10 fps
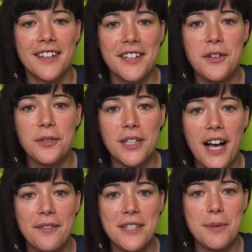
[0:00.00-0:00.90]

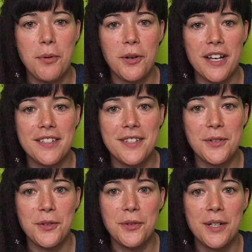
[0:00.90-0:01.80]
love and support us
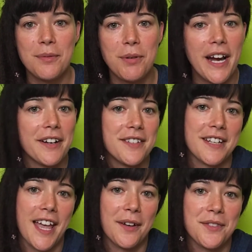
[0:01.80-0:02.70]
through prayers
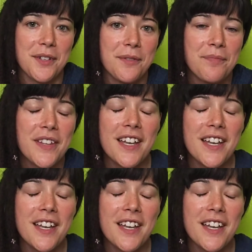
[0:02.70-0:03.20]
and counsel.